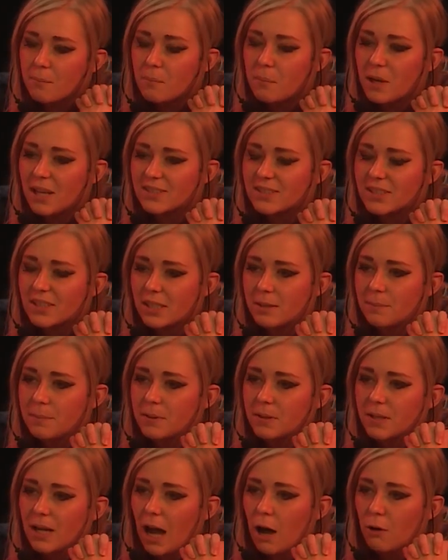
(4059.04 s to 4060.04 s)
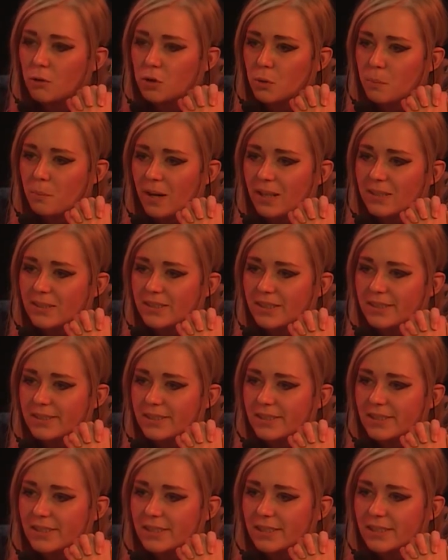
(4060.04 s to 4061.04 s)
Plastidip, how to paint
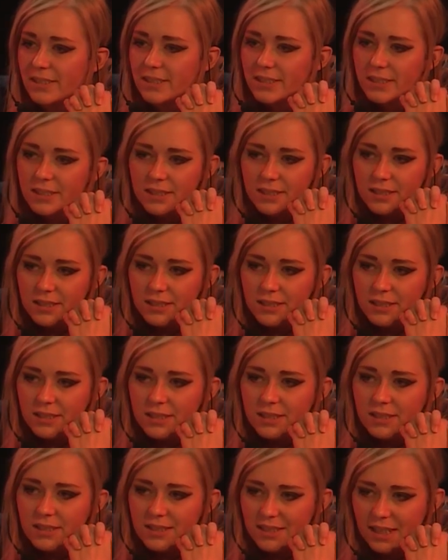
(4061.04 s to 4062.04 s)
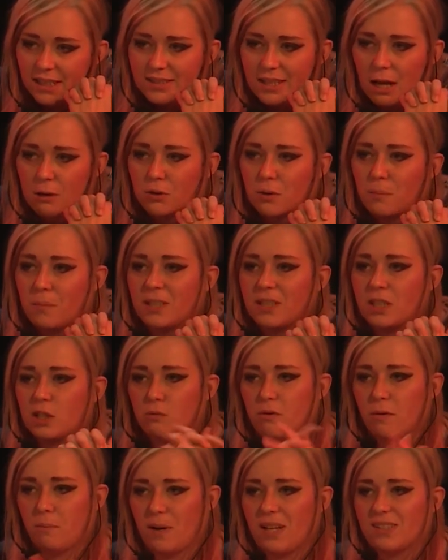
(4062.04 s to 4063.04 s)
it? Yes, how to paint it
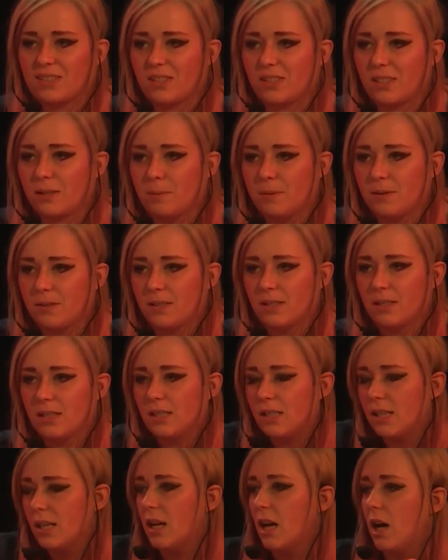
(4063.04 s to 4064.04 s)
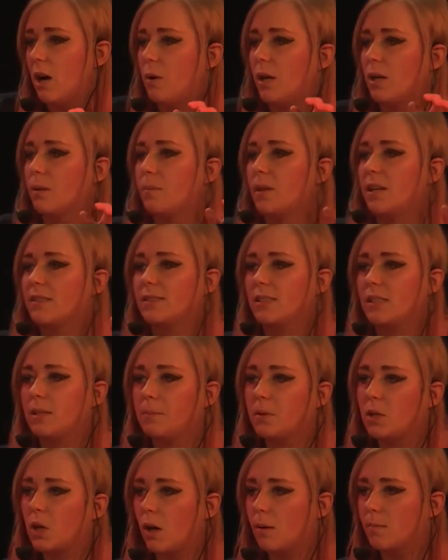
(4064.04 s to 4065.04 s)
with Plastidip. Well,
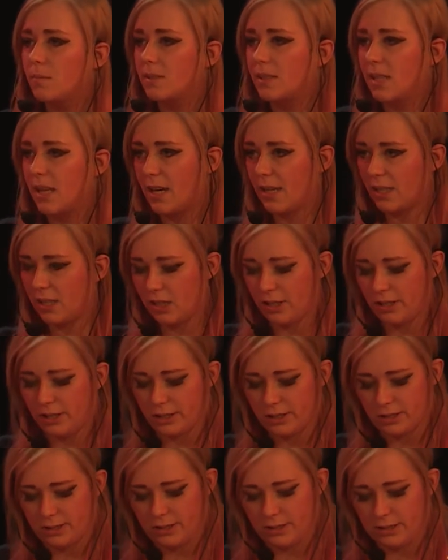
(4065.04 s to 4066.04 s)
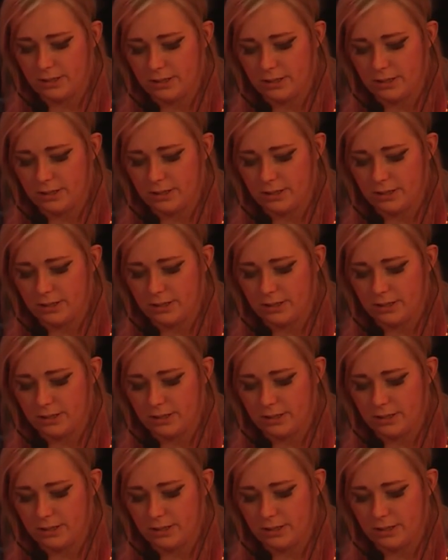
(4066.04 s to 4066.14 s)
Plastidip comes like here.